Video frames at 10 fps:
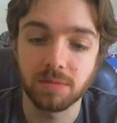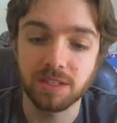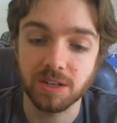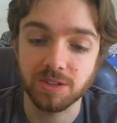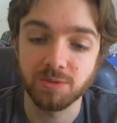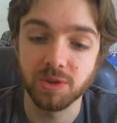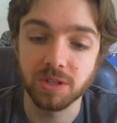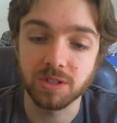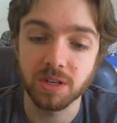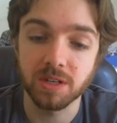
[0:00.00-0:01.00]
That's actually
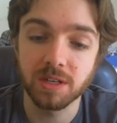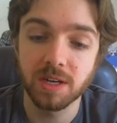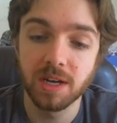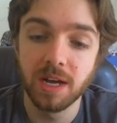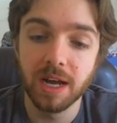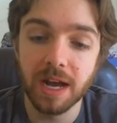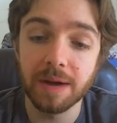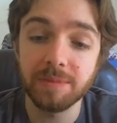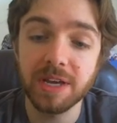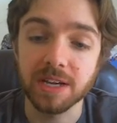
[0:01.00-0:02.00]
pretty exciting.
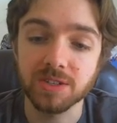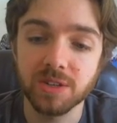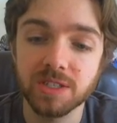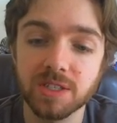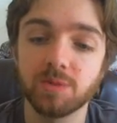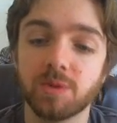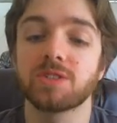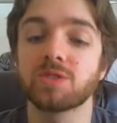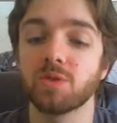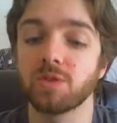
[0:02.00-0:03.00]
Yeah, so let's see what
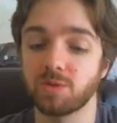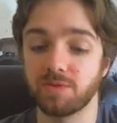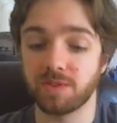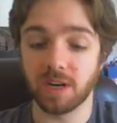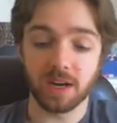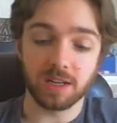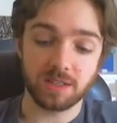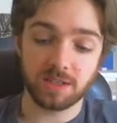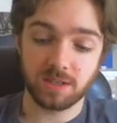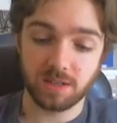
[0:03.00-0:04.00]
stories we've
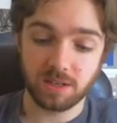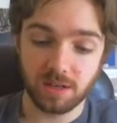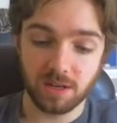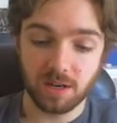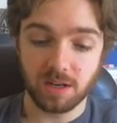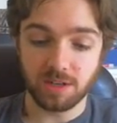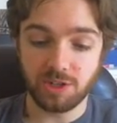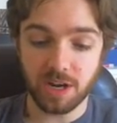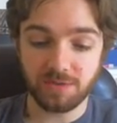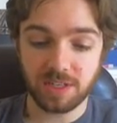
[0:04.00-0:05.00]
got.
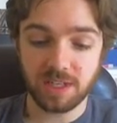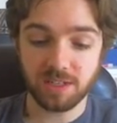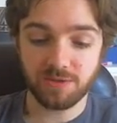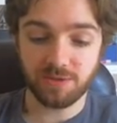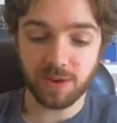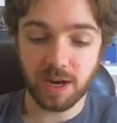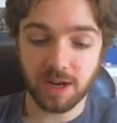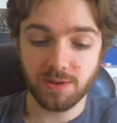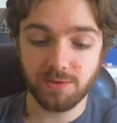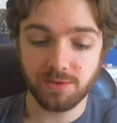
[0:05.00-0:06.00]
Jefty is
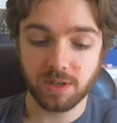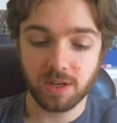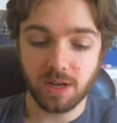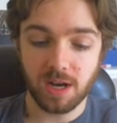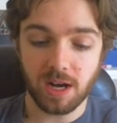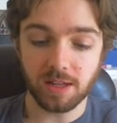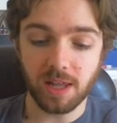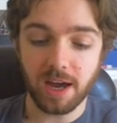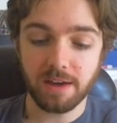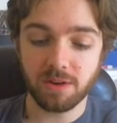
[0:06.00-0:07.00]
5,
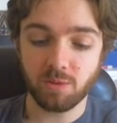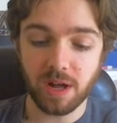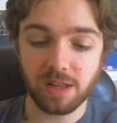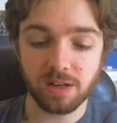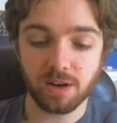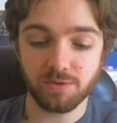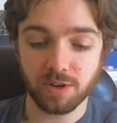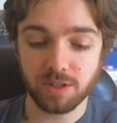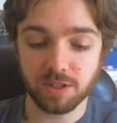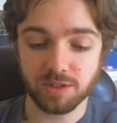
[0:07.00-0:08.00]
alive and well and on a
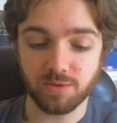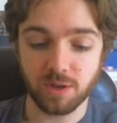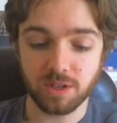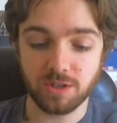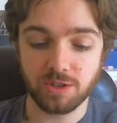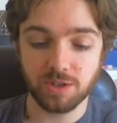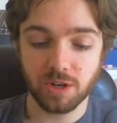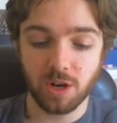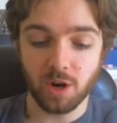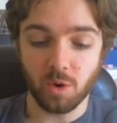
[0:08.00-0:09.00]
friendless voyage,
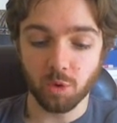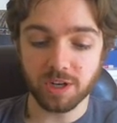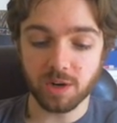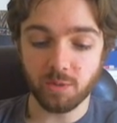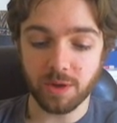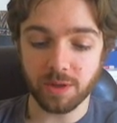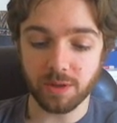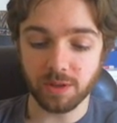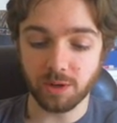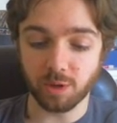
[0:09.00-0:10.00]
working with
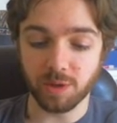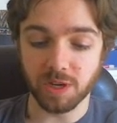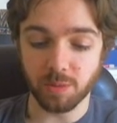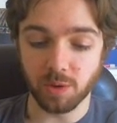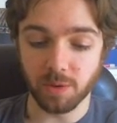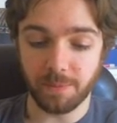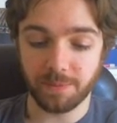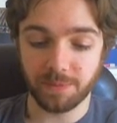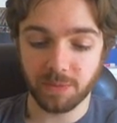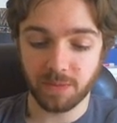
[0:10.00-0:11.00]
the little people.
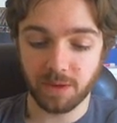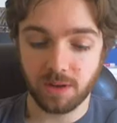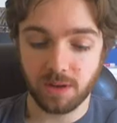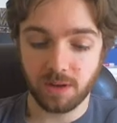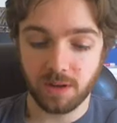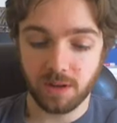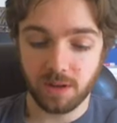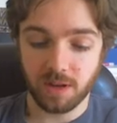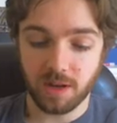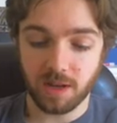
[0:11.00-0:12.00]

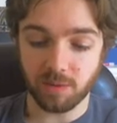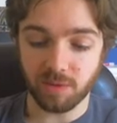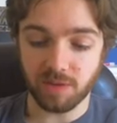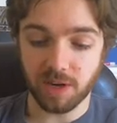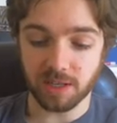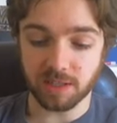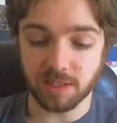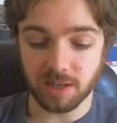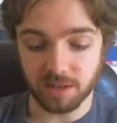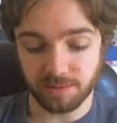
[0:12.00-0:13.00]
And then we've
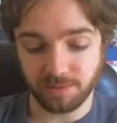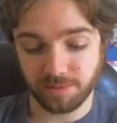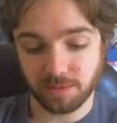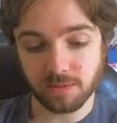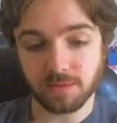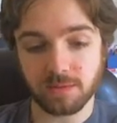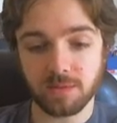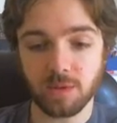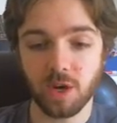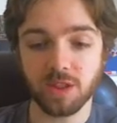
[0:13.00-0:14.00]
got,
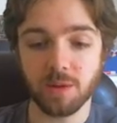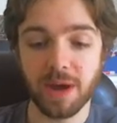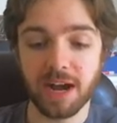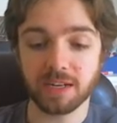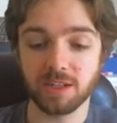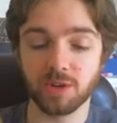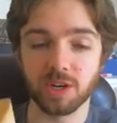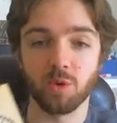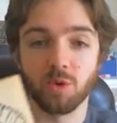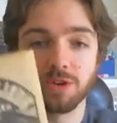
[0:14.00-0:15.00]
on the back you
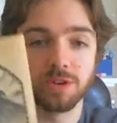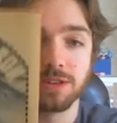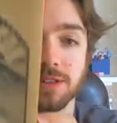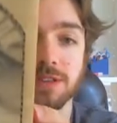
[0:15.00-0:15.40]
can order